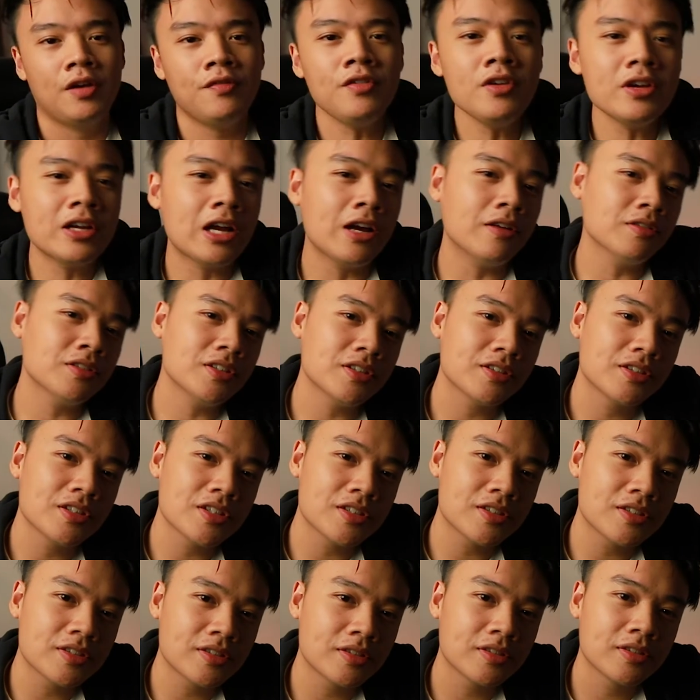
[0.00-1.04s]
encountered
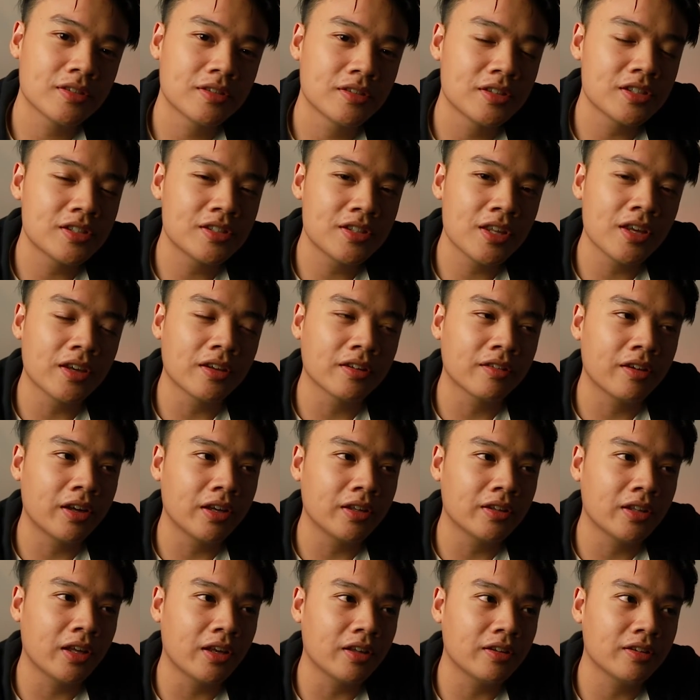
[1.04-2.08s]
this thing?
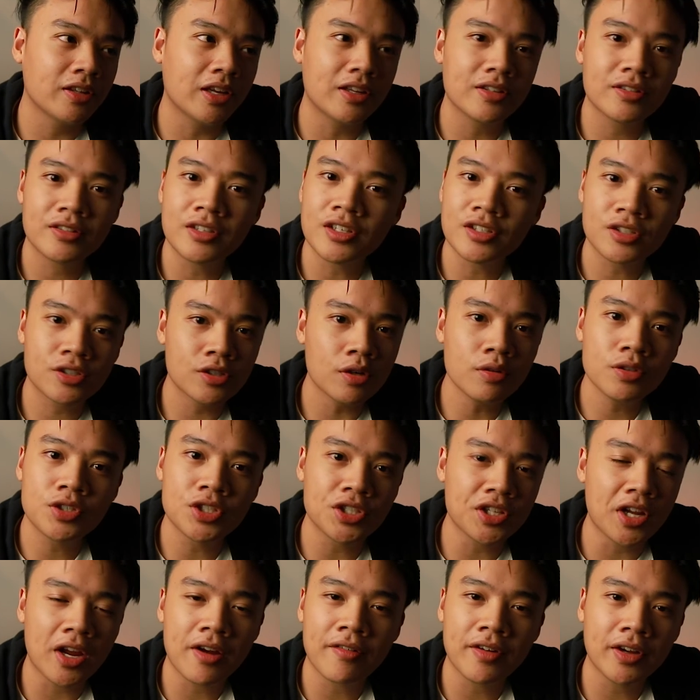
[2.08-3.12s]
Like they're so
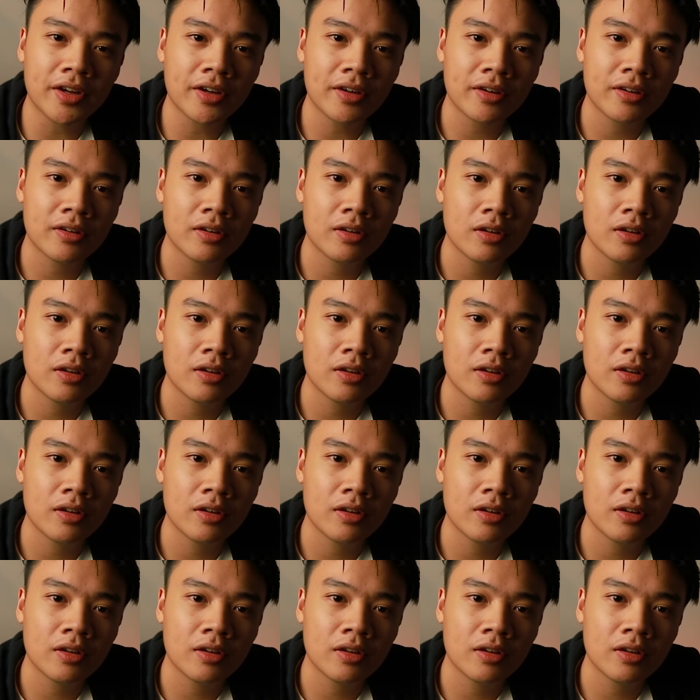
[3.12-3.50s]
generic.